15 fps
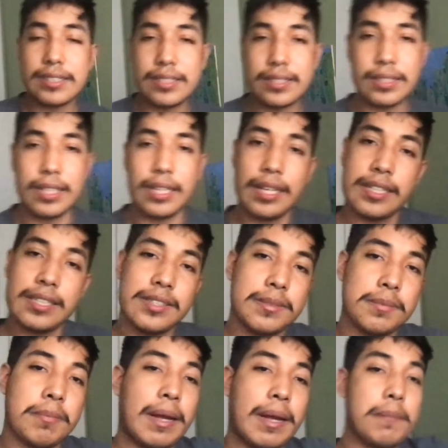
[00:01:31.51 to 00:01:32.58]
and you
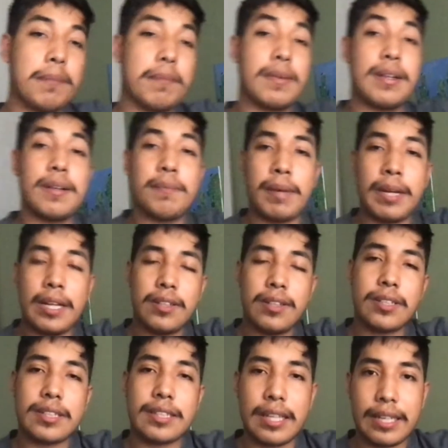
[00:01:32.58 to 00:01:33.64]
might
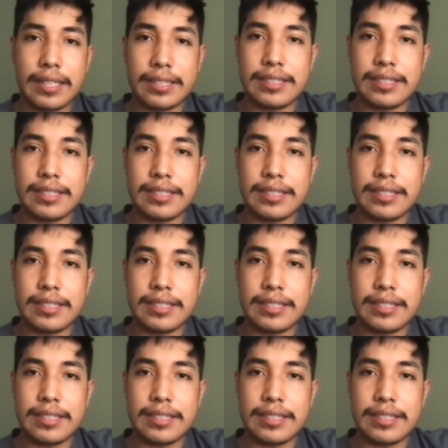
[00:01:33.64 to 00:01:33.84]
look like